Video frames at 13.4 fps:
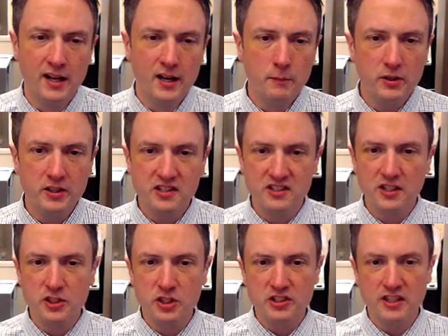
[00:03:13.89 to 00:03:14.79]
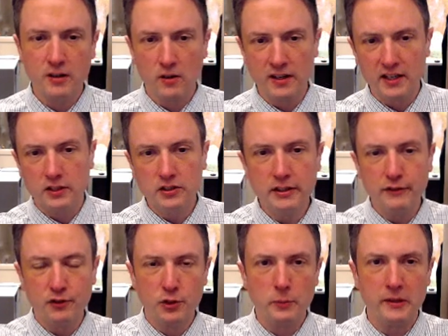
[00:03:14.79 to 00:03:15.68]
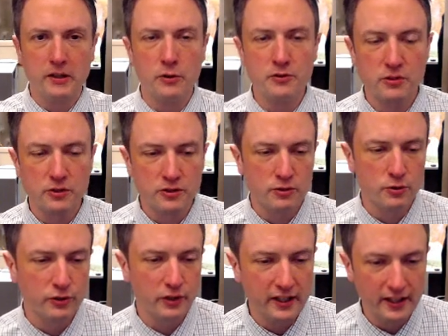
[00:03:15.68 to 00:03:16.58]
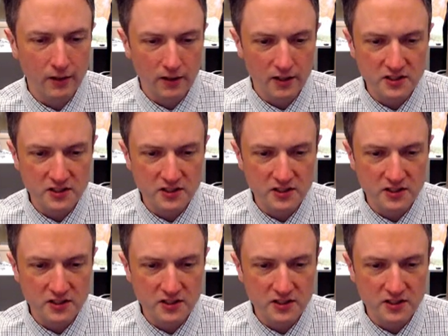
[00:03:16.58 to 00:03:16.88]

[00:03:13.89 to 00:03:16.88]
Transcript: Places such as Erie and Cleveland, a little bit closer to Lake Erie,